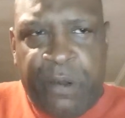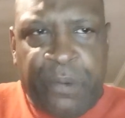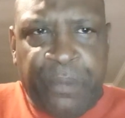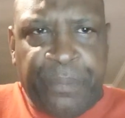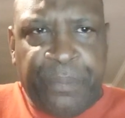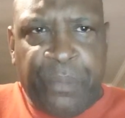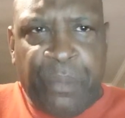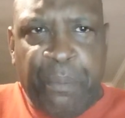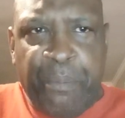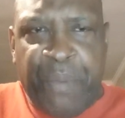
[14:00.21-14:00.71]

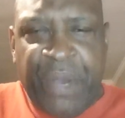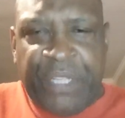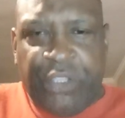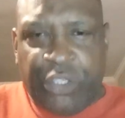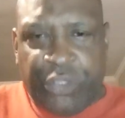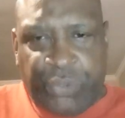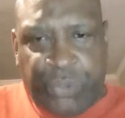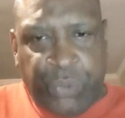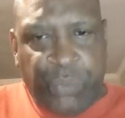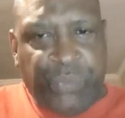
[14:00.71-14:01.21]
But the
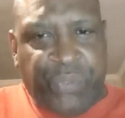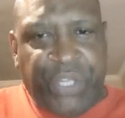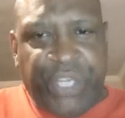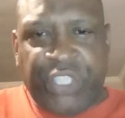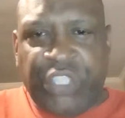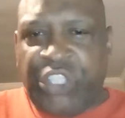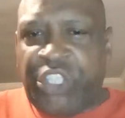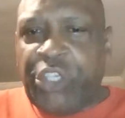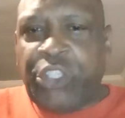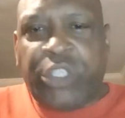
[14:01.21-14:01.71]
truth is,
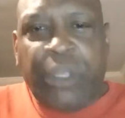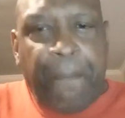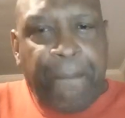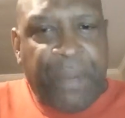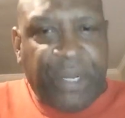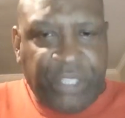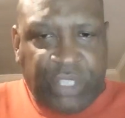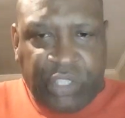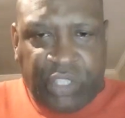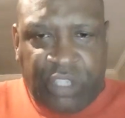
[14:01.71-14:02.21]
there's a bunch
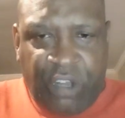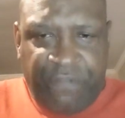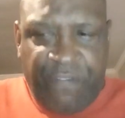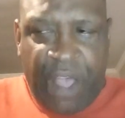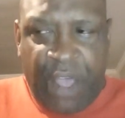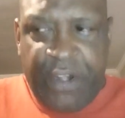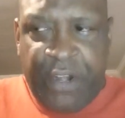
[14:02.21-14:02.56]
of stuff out here.